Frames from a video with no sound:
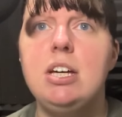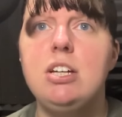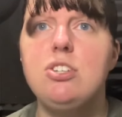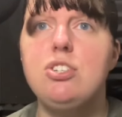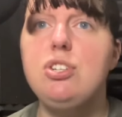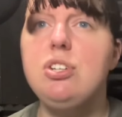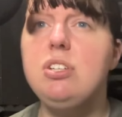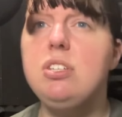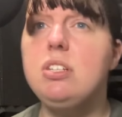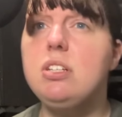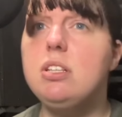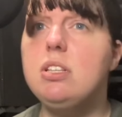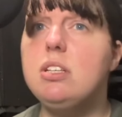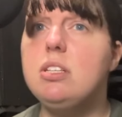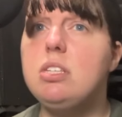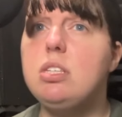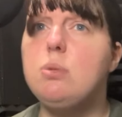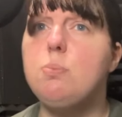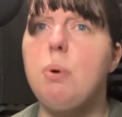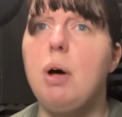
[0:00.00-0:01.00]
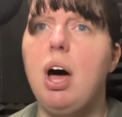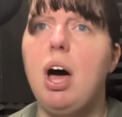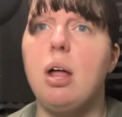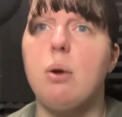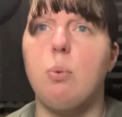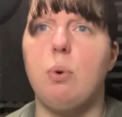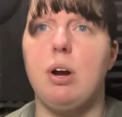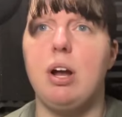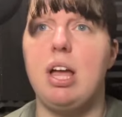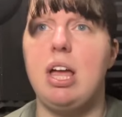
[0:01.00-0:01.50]
just to the
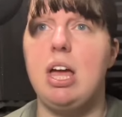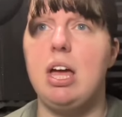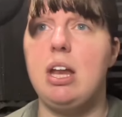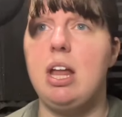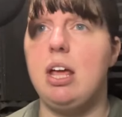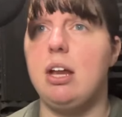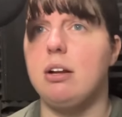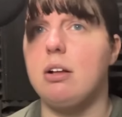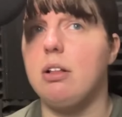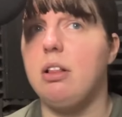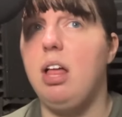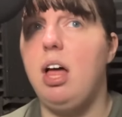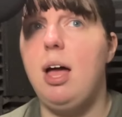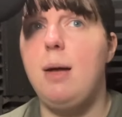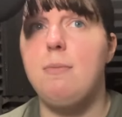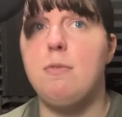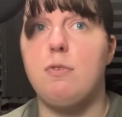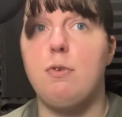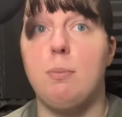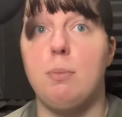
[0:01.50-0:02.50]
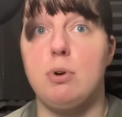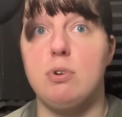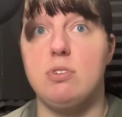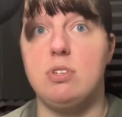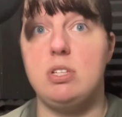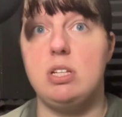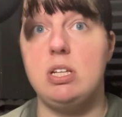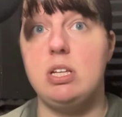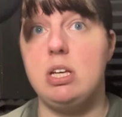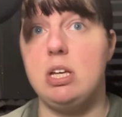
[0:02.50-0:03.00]
spot where Anne had climbed from her
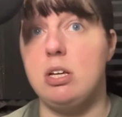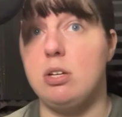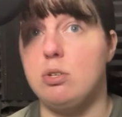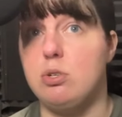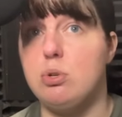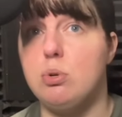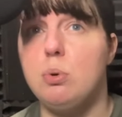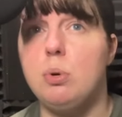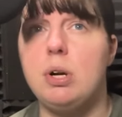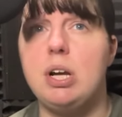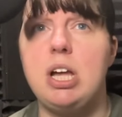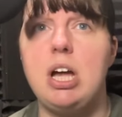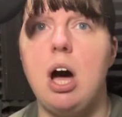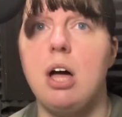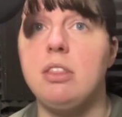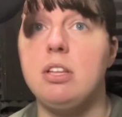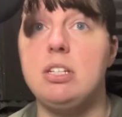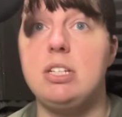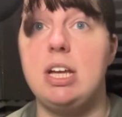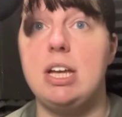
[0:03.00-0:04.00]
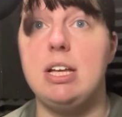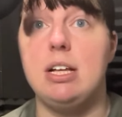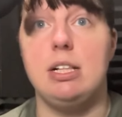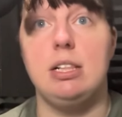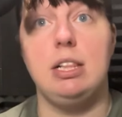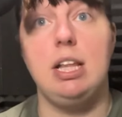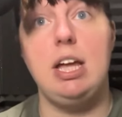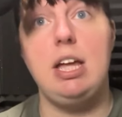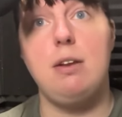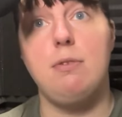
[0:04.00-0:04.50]
sinking dory on the day
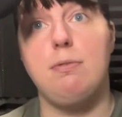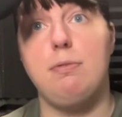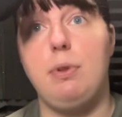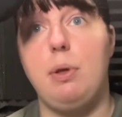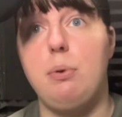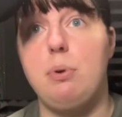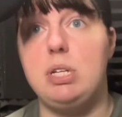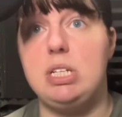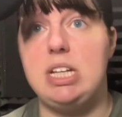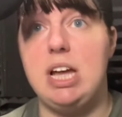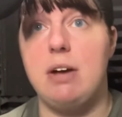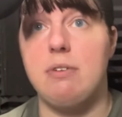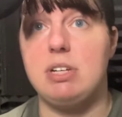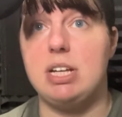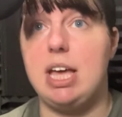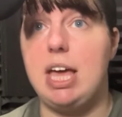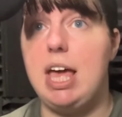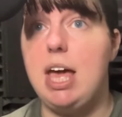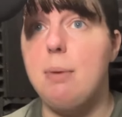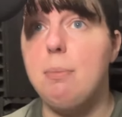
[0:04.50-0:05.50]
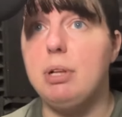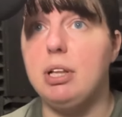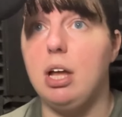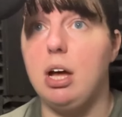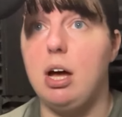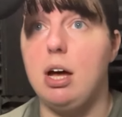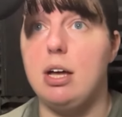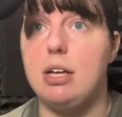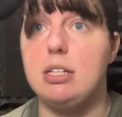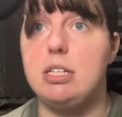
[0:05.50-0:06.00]
Elaine floated down to
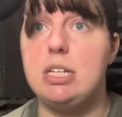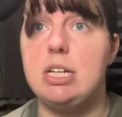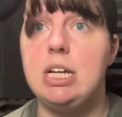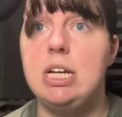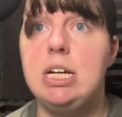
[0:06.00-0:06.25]
Camelot.